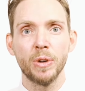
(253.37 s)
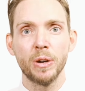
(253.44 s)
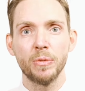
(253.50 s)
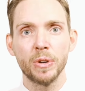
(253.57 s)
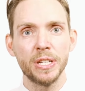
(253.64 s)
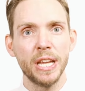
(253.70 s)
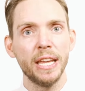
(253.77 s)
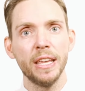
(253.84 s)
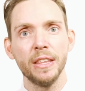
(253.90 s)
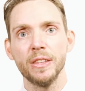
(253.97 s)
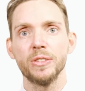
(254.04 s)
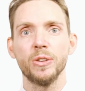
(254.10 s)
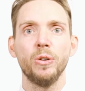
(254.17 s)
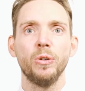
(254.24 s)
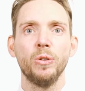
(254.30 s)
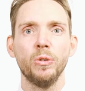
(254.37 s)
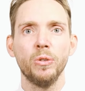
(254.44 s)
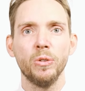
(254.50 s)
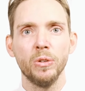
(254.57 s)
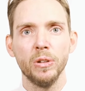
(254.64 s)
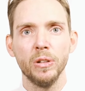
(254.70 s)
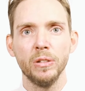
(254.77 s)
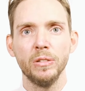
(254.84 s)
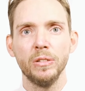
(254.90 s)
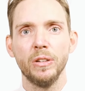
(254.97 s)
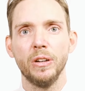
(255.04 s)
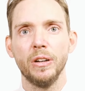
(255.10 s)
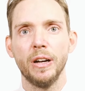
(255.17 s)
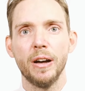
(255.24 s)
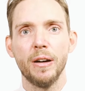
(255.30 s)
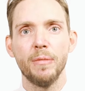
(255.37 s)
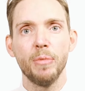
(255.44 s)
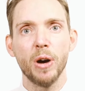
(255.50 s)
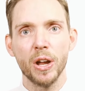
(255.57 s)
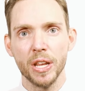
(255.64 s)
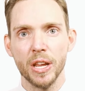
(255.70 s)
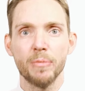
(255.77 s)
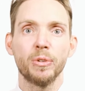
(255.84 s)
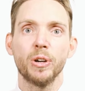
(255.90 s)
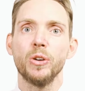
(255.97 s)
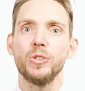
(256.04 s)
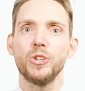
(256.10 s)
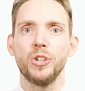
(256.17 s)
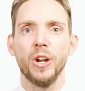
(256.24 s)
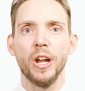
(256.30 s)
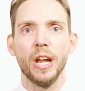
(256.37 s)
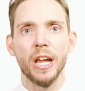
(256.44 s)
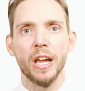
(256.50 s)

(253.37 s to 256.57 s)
we're taking this whole body approach,